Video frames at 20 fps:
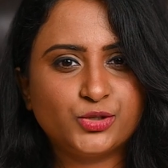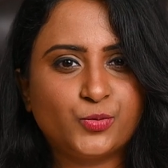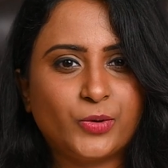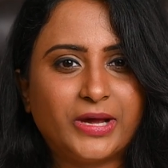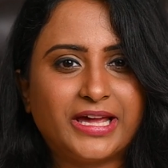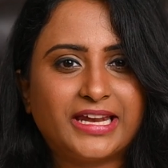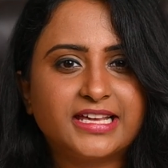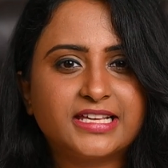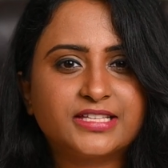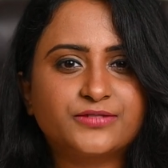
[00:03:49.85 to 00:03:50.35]

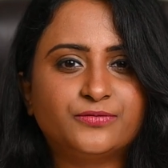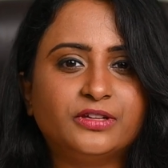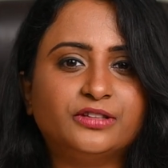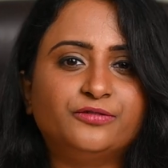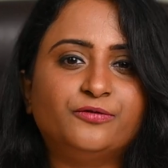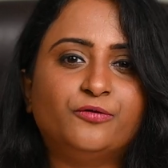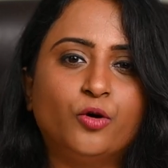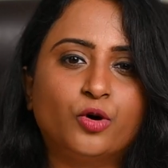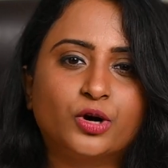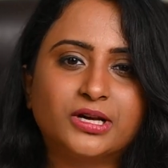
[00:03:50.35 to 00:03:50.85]
varies
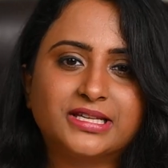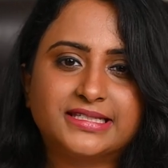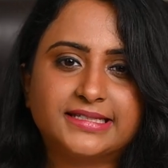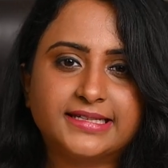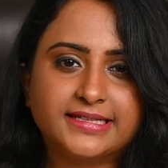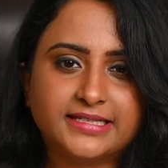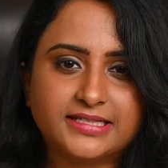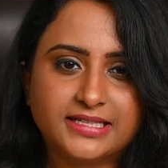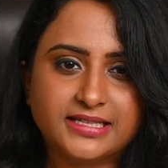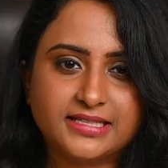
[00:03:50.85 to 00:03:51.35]
with focus
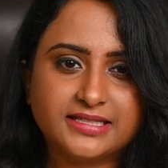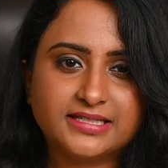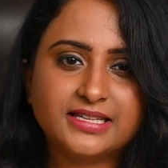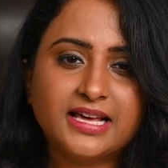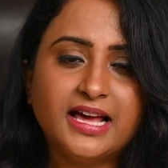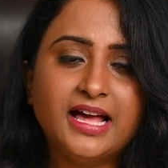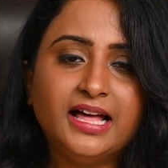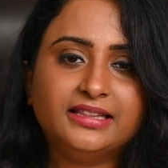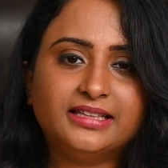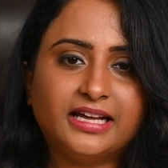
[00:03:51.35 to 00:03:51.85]
distance.
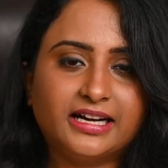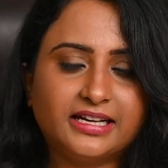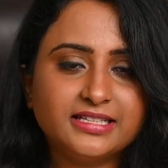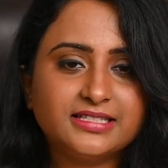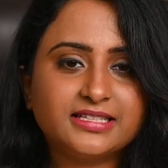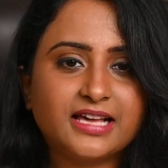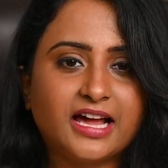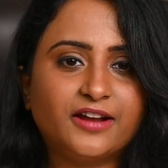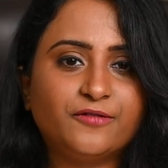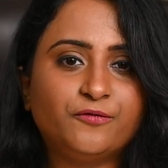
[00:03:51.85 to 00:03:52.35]
That
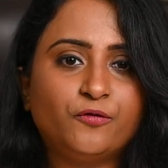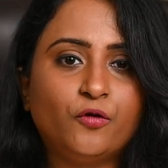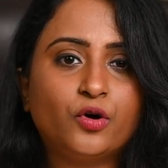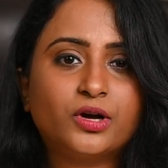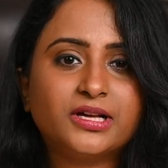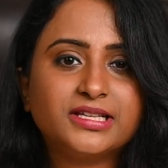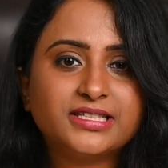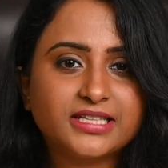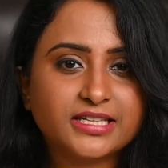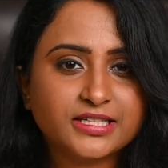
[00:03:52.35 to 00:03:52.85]
is, at a
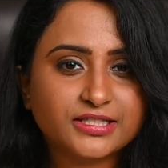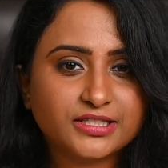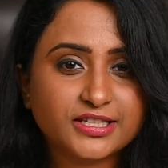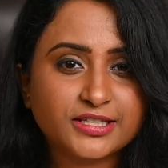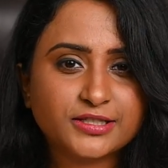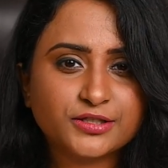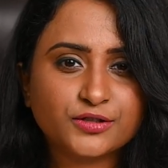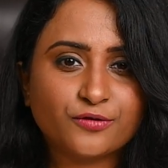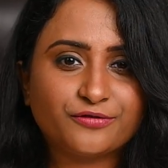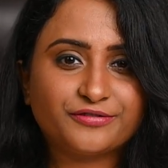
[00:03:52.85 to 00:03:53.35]
focus
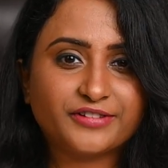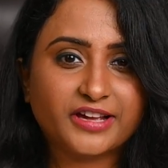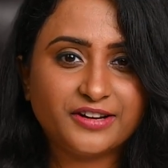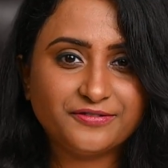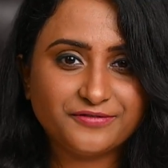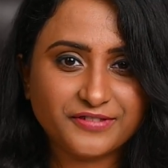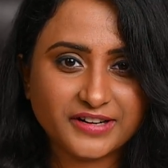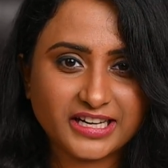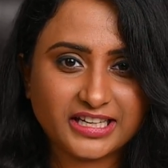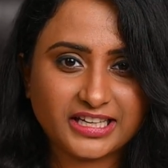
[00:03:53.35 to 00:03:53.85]
distance of
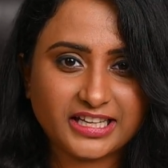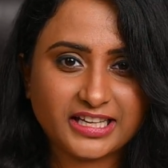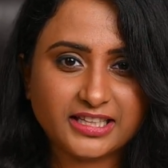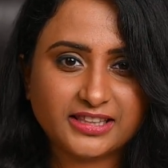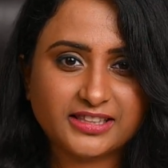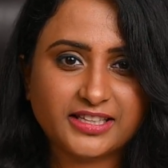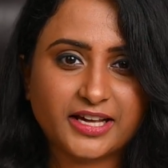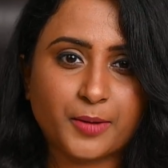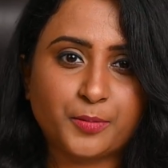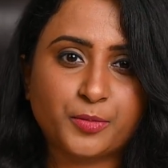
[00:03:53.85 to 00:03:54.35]
infinity,
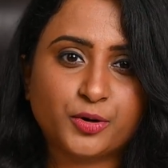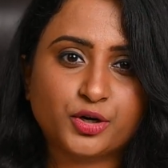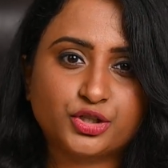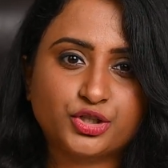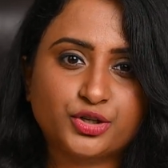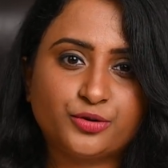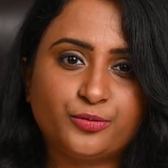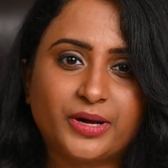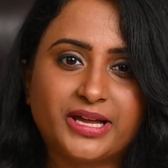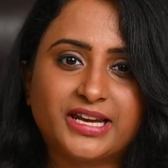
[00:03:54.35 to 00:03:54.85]
the
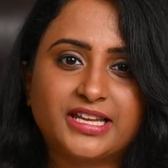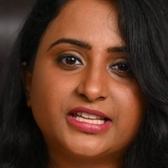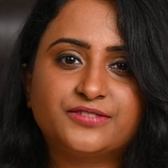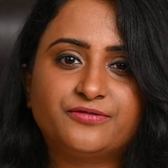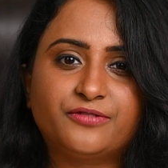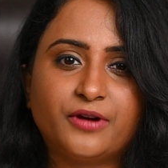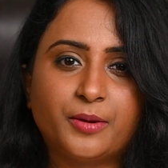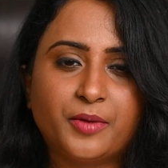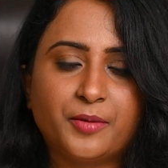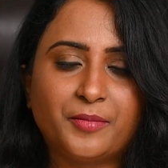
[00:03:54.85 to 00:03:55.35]
aperture varies
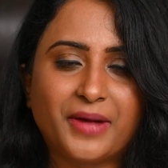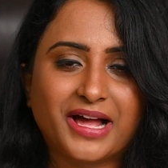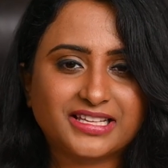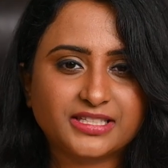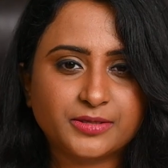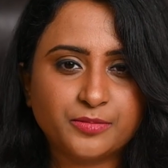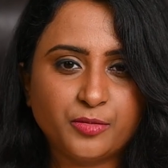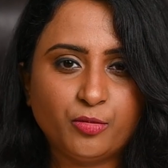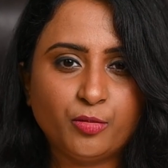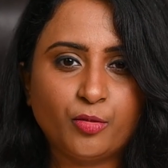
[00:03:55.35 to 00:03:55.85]
from a
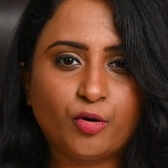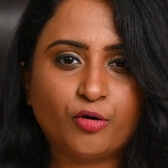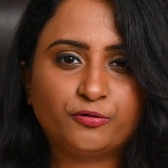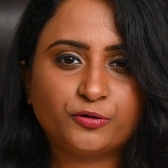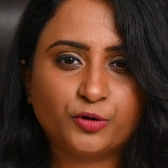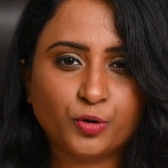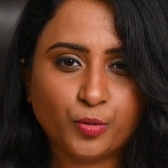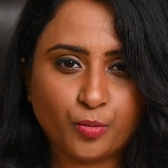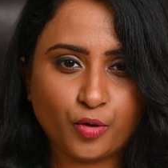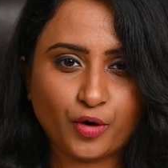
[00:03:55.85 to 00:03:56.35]
maximum
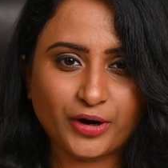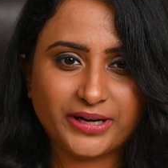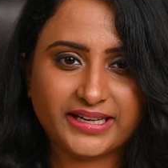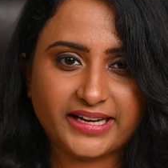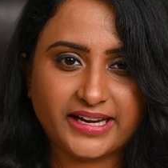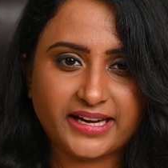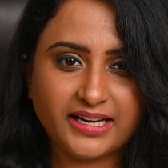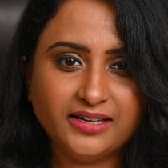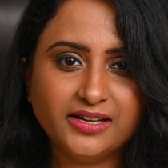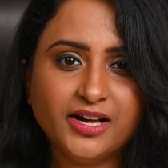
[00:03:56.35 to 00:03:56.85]
of
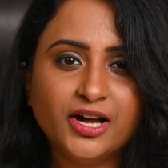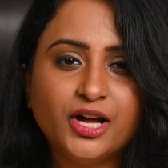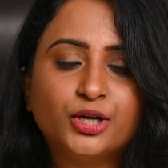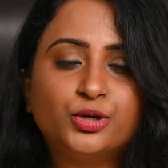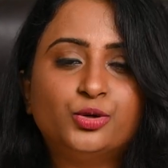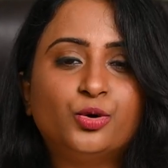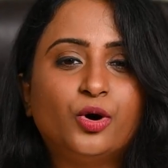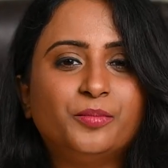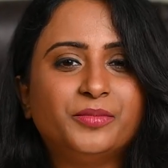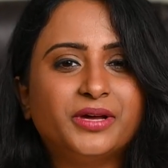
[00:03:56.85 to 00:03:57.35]
2.8
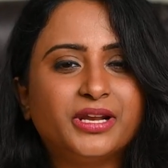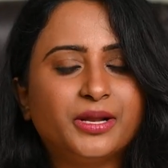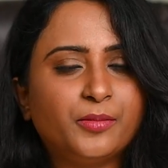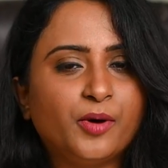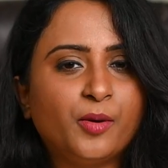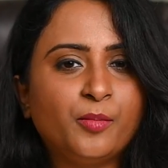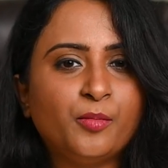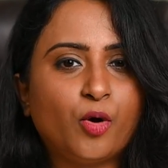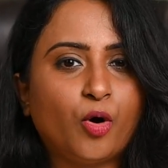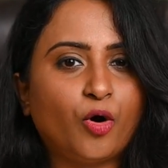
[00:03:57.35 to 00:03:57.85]
to a
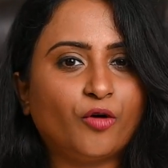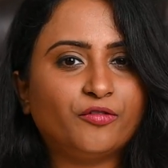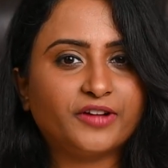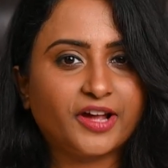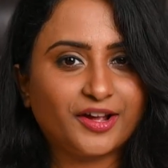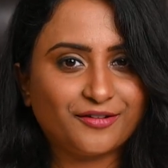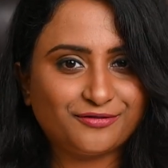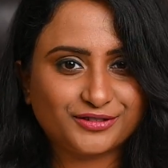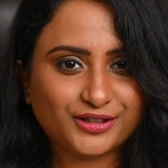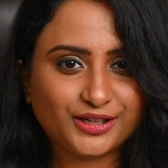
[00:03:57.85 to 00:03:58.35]
minimum of
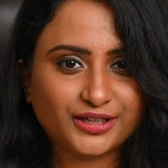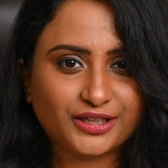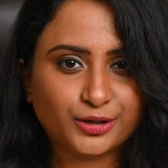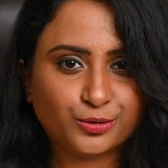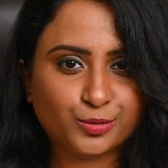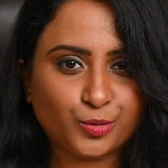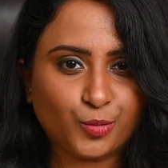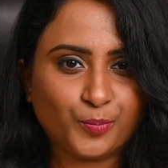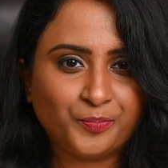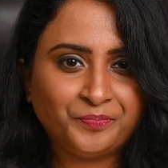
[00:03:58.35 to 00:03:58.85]

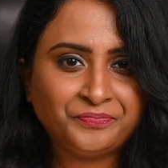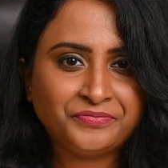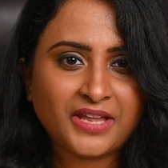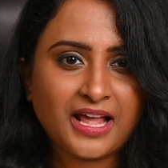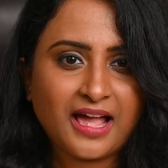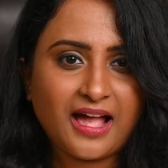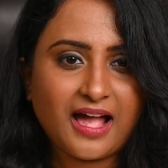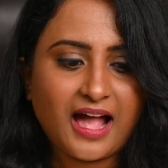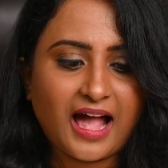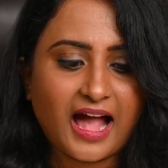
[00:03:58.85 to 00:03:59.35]
f32.
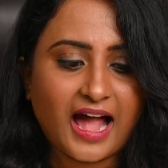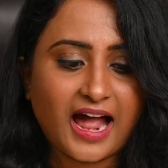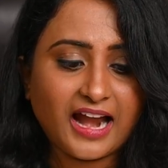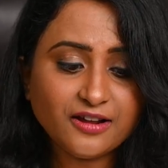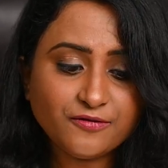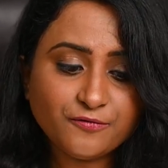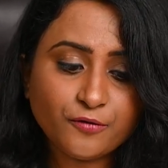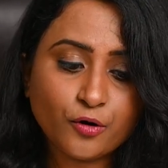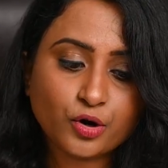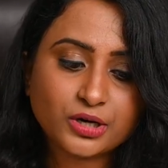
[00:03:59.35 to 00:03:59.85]
At
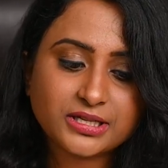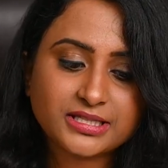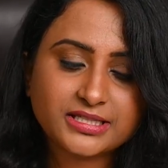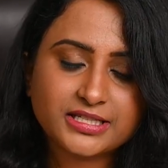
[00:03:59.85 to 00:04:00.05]
a focus